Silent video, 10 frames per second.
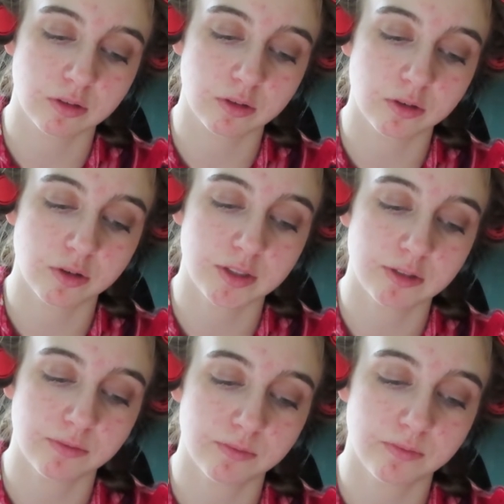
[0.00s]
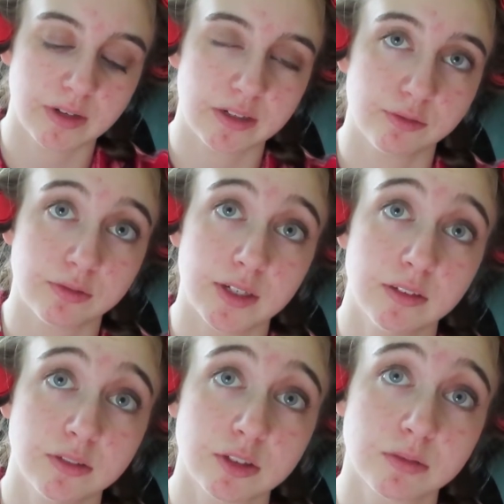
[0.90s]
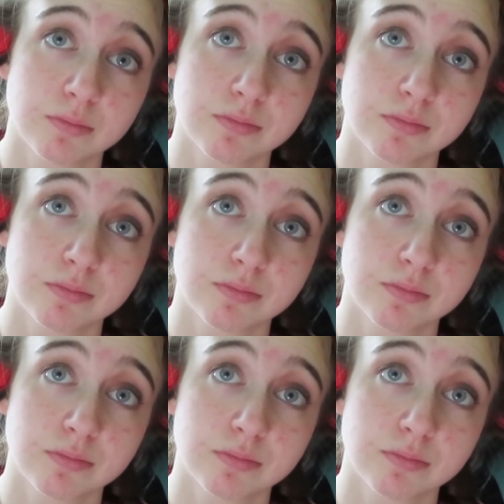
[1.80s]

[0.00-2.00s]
you're going to find friends